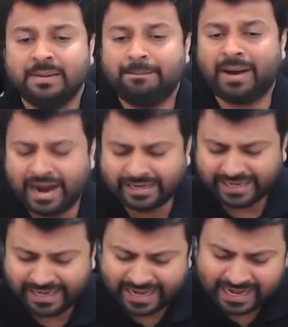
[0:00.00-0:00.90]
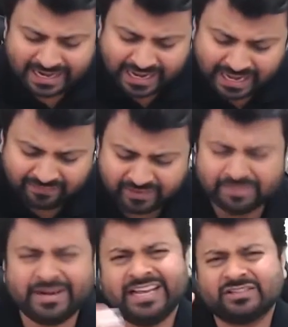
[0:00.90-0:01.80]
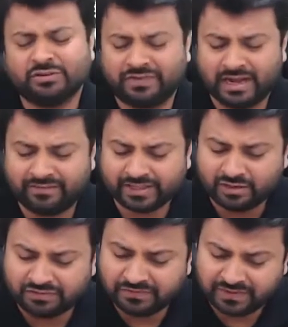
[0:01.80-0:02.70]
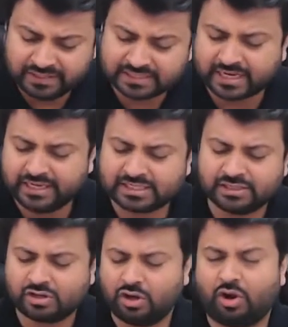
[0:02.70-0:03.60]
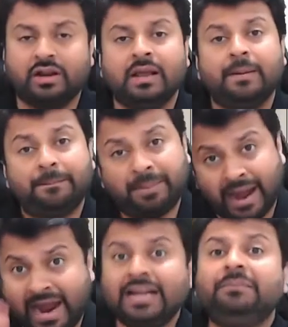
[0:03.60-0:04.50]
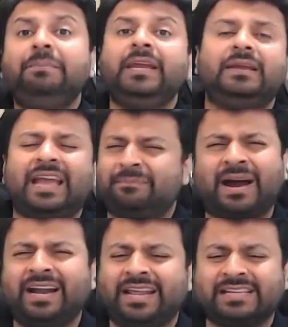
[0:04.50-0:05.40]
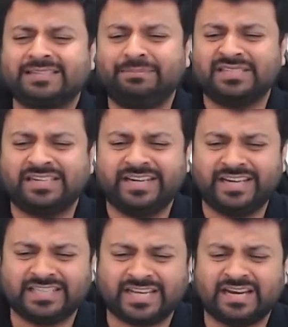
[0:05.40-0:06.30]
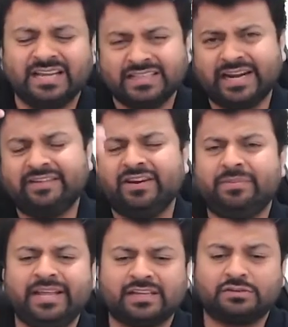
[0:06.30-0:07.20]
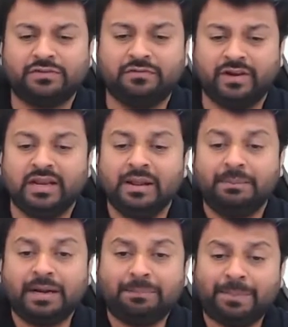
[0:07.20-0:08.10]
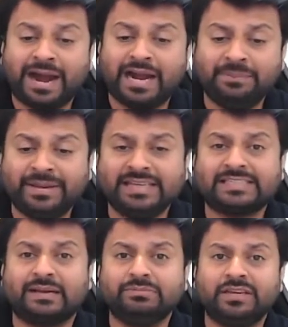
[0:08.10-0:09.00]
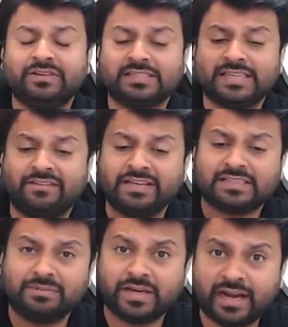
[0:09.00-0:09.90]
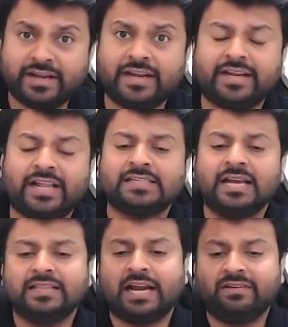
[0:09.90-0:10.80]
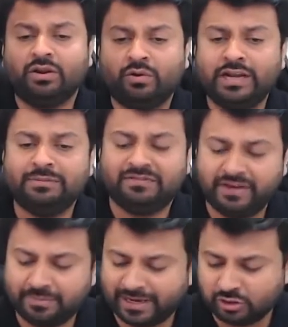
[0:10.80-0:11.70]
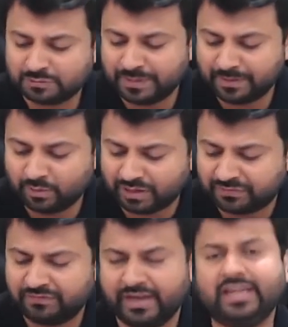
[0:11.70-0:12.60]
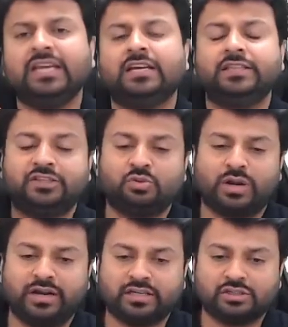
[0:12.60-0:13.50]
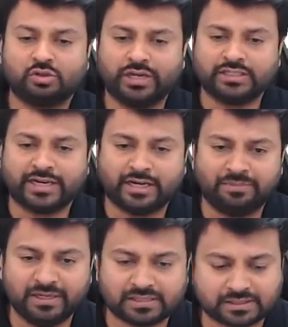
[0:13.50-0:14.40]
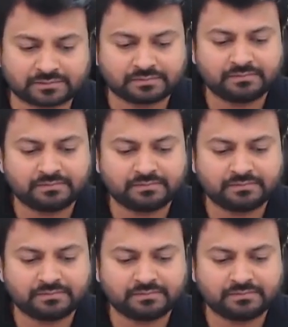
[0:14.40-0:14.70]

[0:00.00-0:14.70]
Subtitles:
Part A, everybody has to file whether you fulfill these conditions or not. Part B, part A has some basic details here that everybody has to fulfill. But part B is something which is having some great details that will only be filled by those people who are fulfilling these two conditions. Okay, check it please.